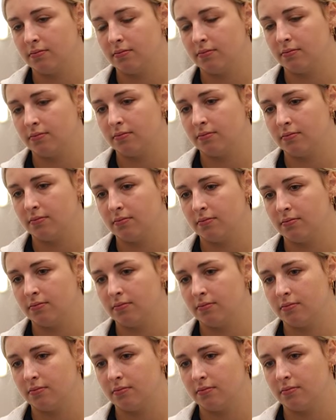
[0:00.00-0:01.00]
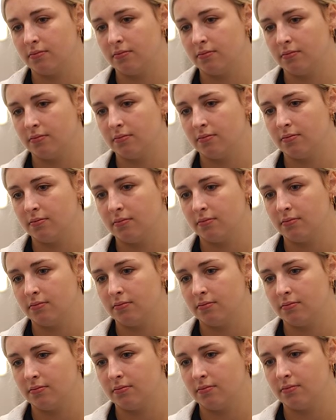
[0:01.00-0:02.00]

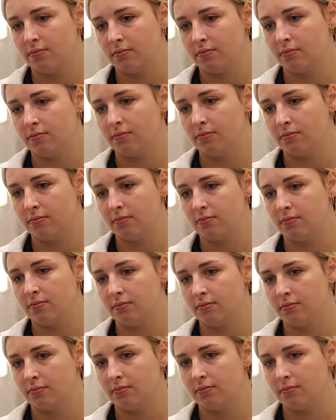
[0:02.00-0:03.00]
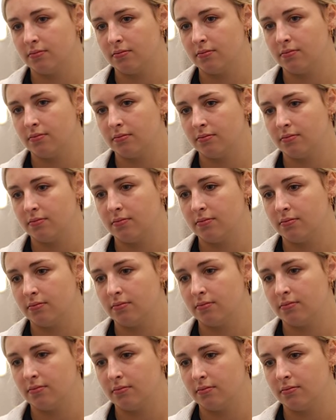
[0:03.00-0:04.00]

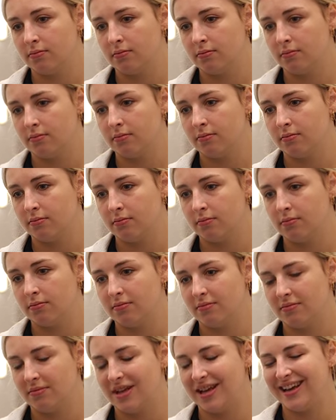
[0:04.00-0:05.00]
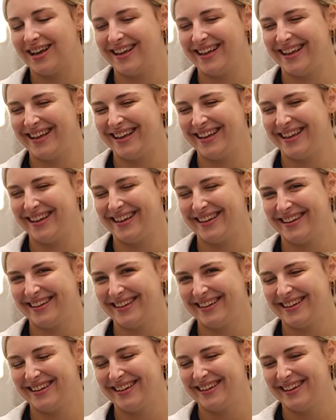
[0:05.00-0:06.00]

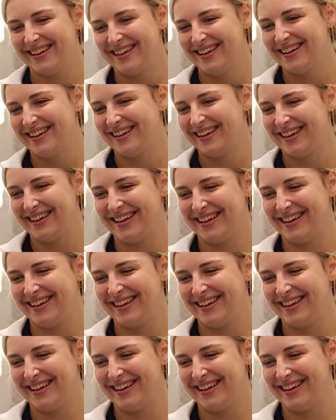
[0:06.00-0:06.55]
The person shown says nothing.